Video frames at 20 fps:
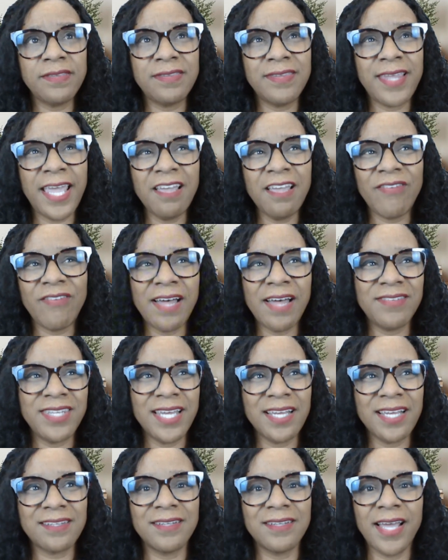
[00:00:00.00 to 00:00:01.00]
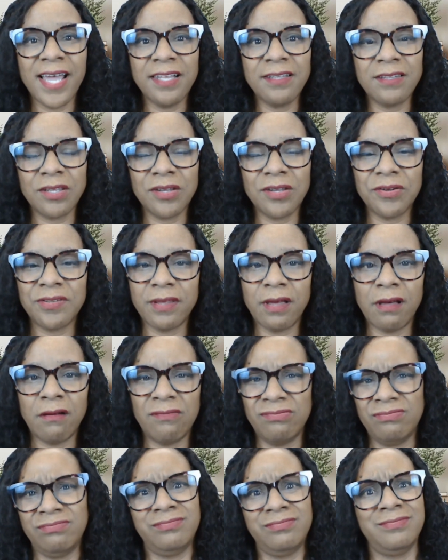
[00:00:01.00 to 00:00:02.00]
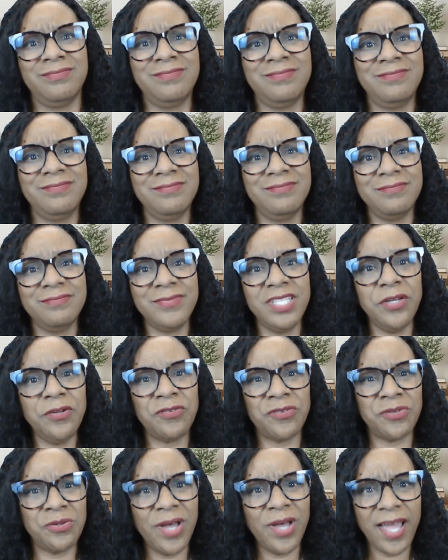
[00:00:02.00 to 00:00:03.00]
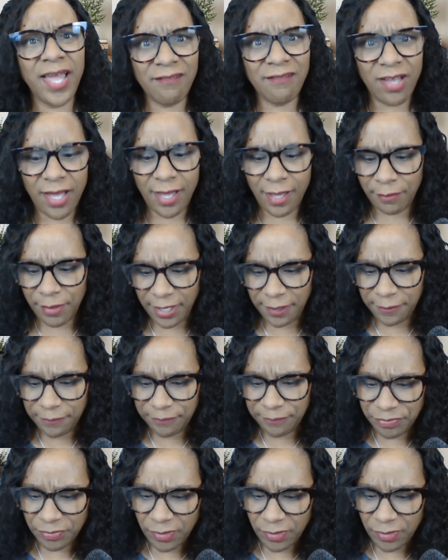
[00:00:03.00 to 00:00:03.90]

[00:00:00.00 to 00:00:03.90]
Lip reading: take 5 seconds and ask yourself, do I have a hobby?